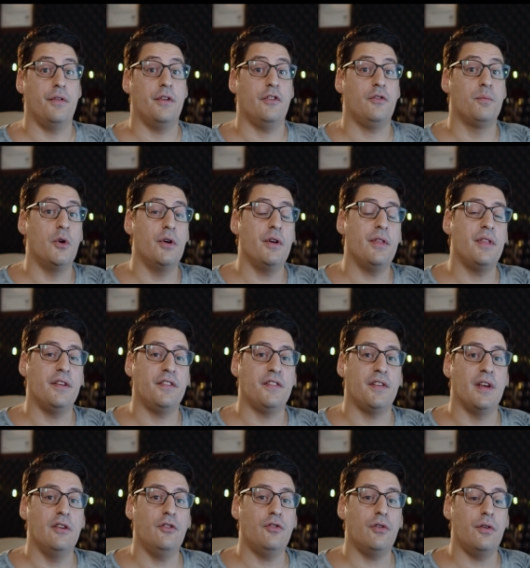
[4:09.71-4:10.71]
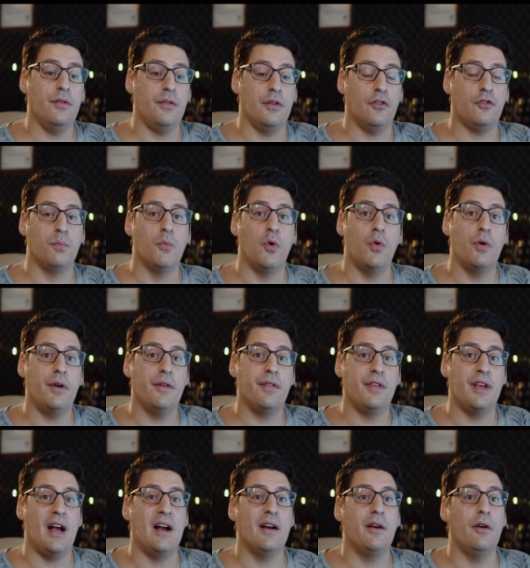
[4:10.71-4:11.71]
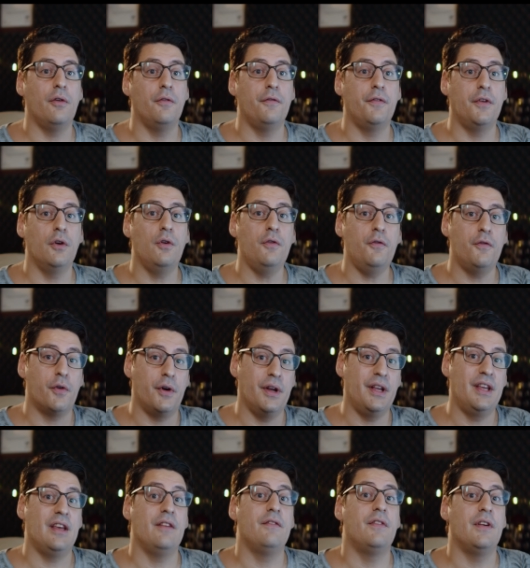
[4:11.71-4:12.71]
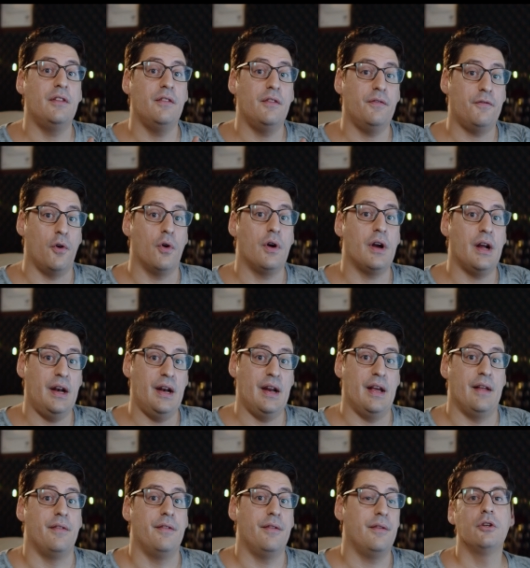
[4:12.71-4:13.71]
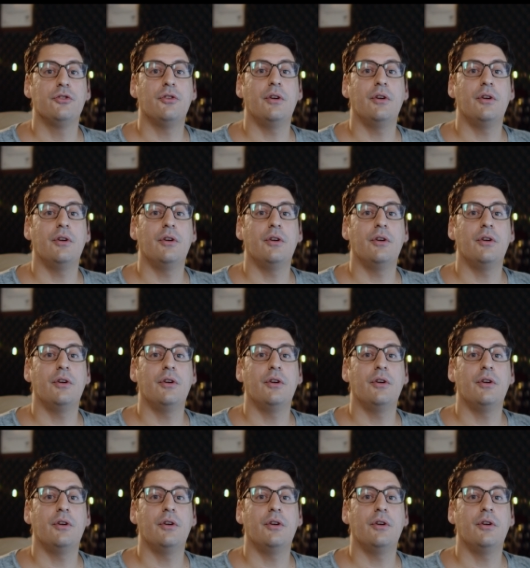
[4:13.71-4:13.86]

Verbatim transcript: the smaller the sensor, the smaller the angle of view for a given focal length.